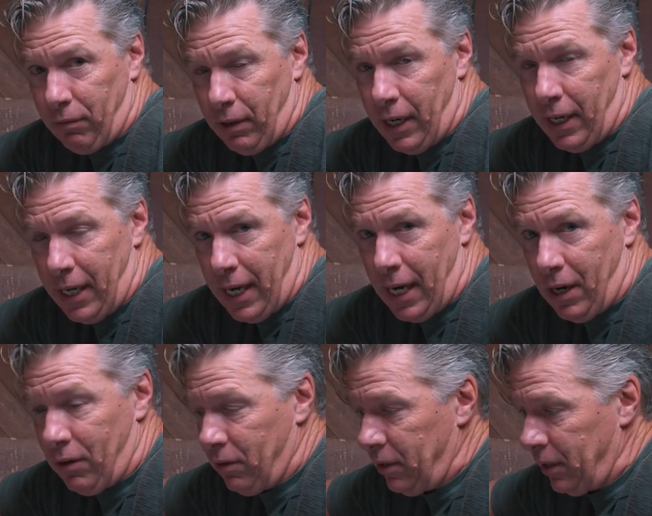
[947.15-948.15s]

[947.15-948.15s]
right now,